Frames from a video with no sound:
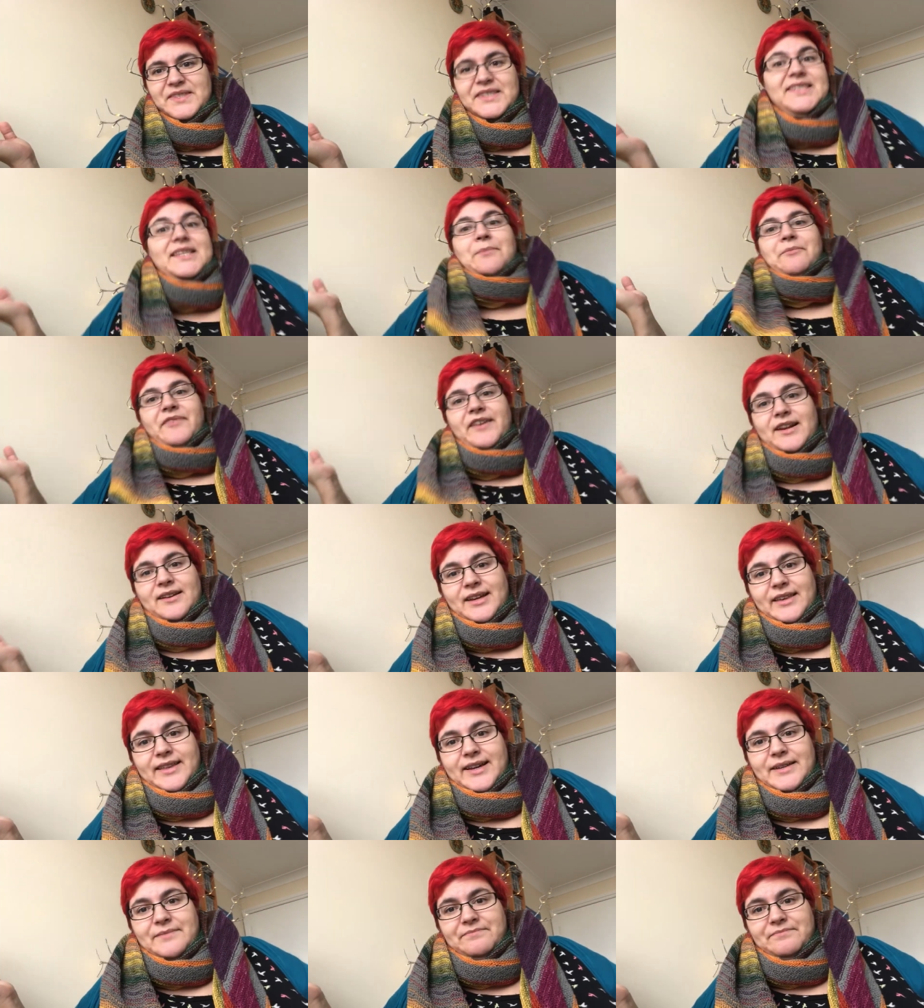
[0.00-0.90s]
something
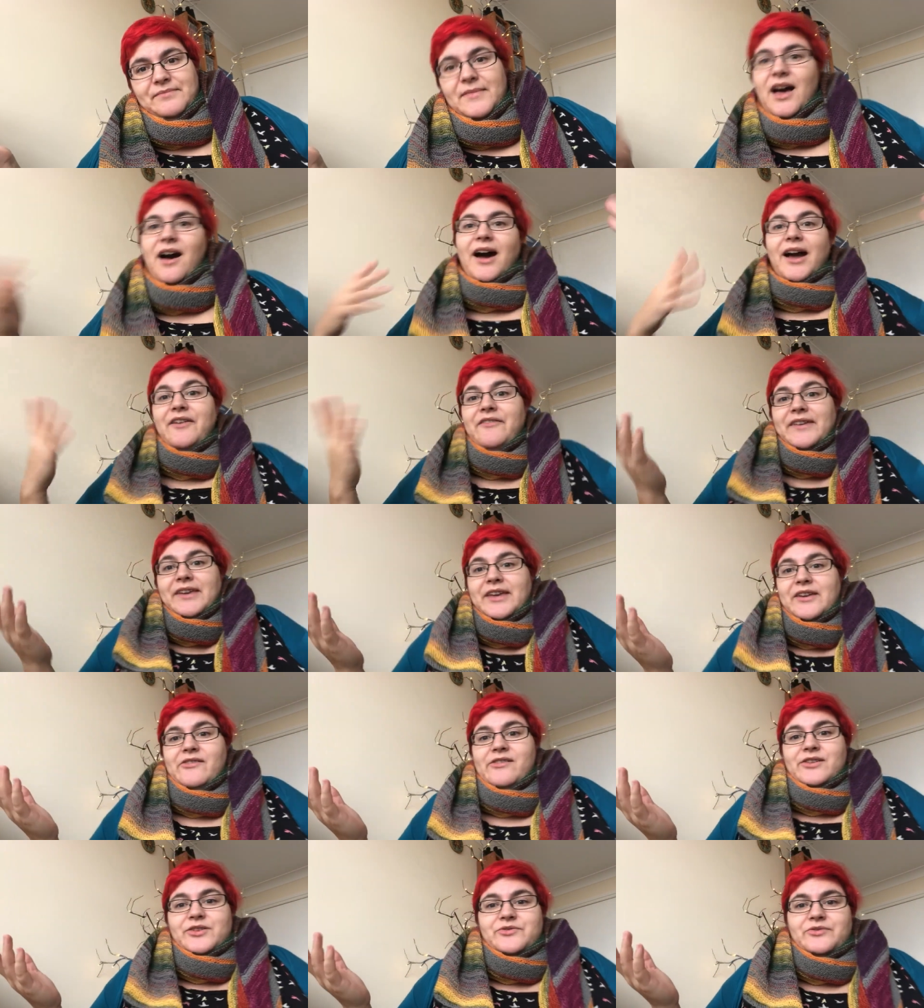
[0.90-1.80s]
like that. I think
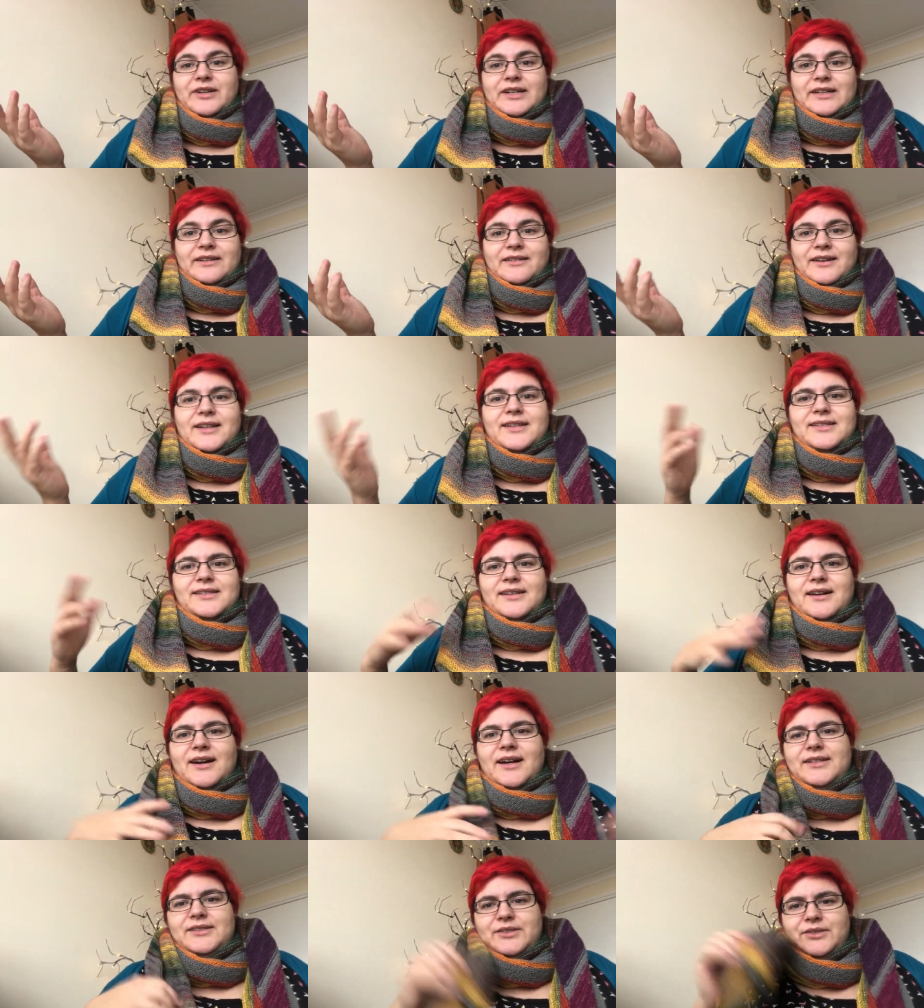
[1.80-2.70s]
it looks really nice.
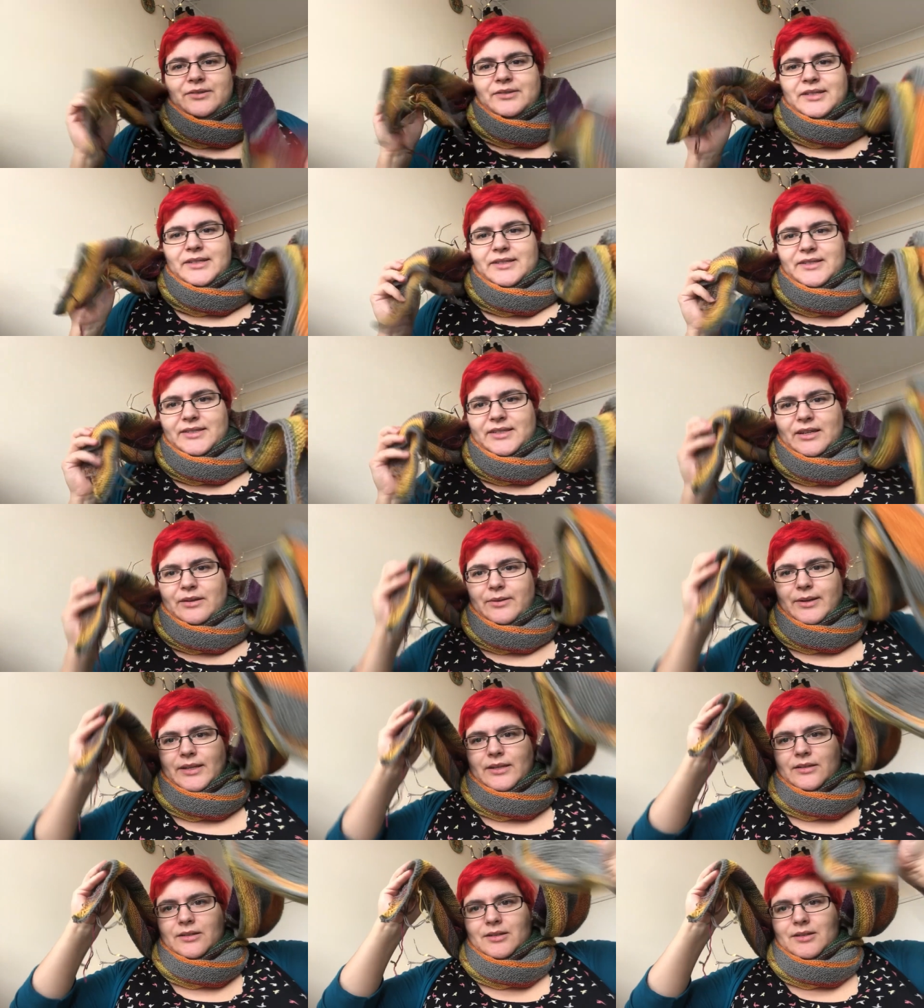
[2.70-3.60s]
I do need to sew
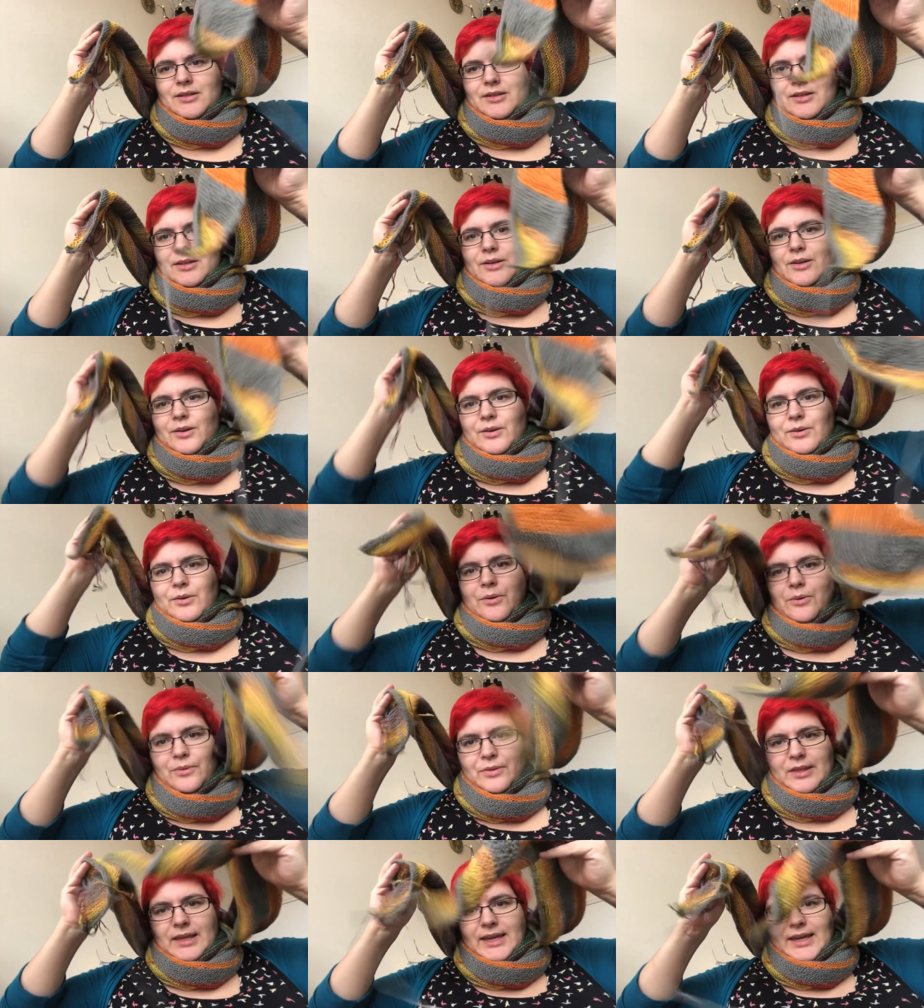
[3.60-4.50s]
in
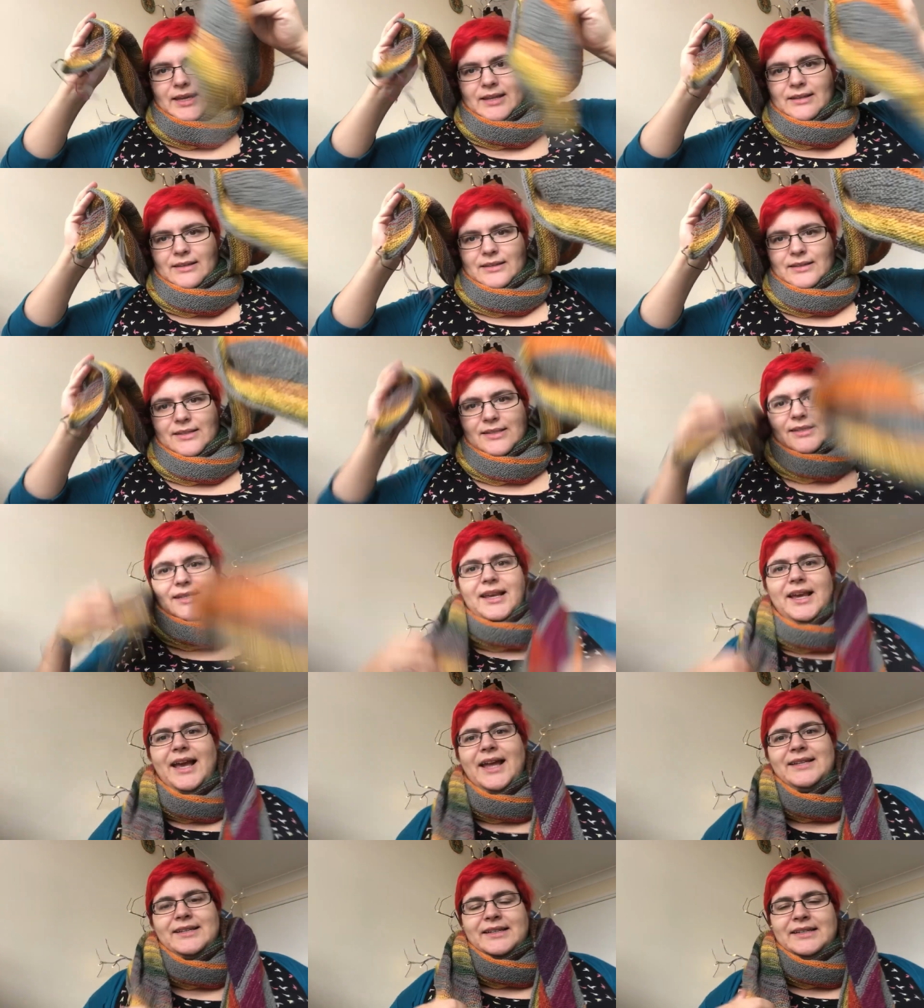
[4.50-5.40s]
all the ends
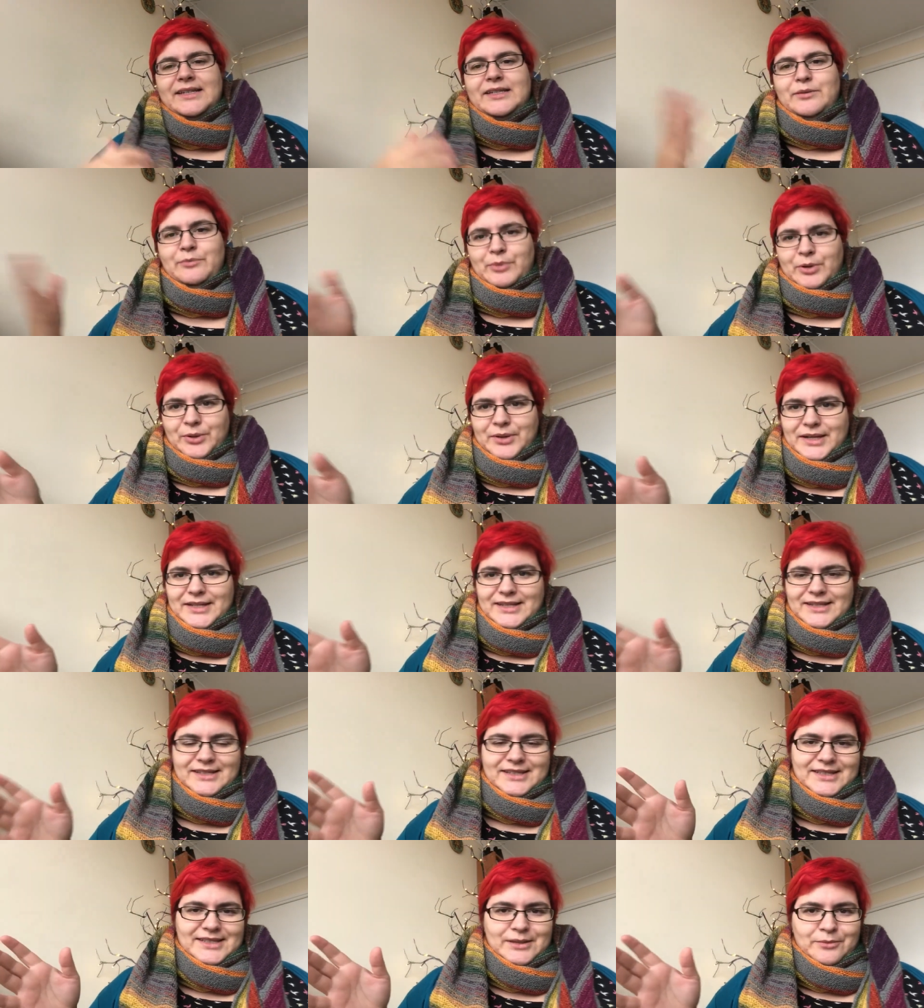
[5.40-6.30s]
and I need to block it
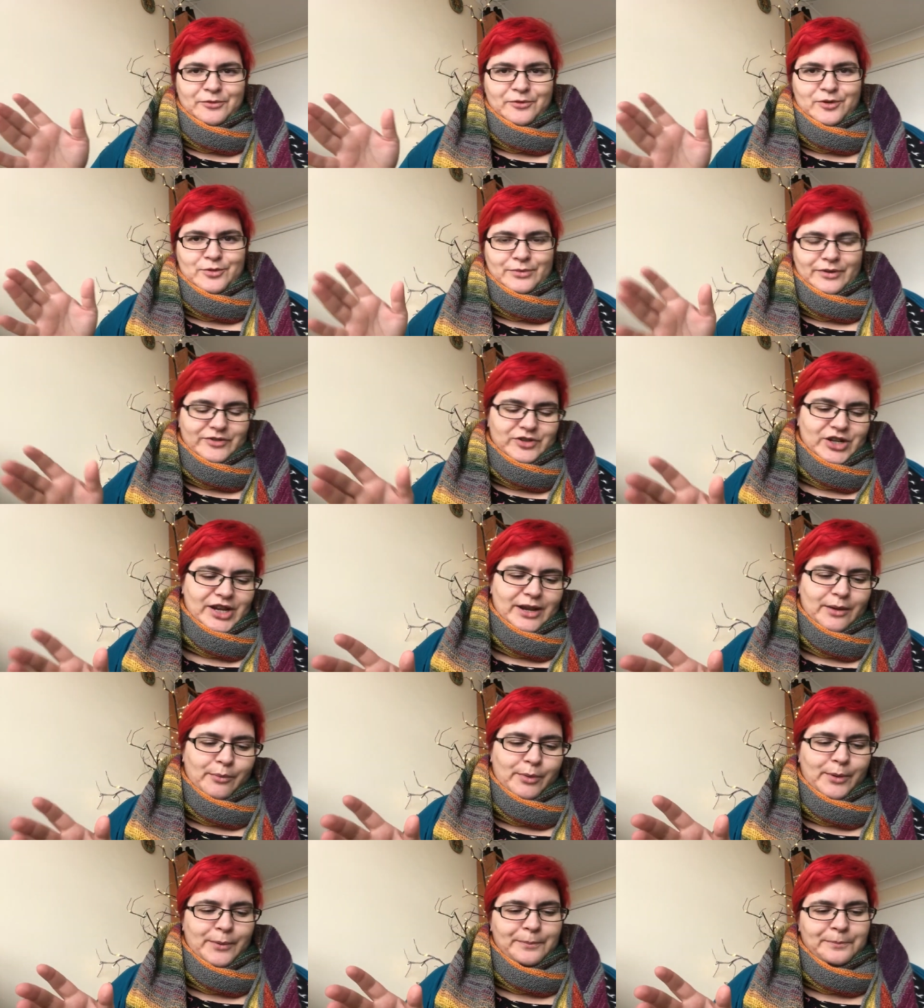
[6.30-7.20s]
into some form of
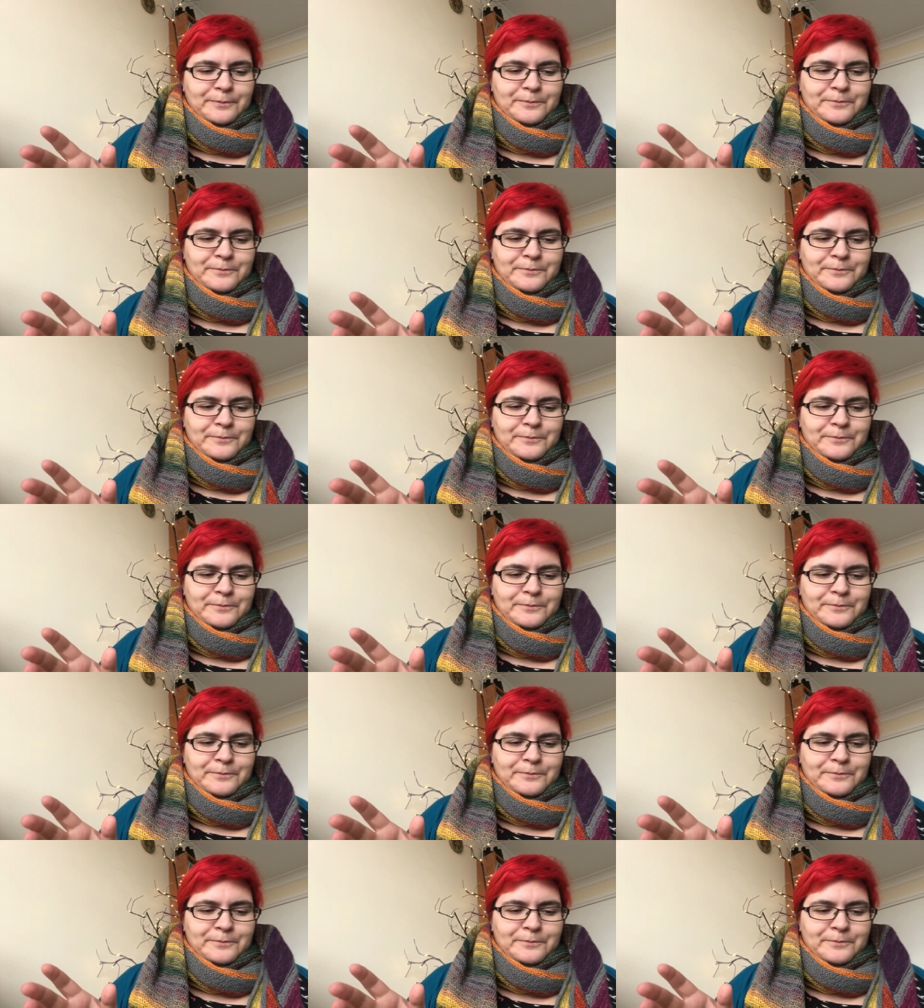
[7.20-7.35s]
shape.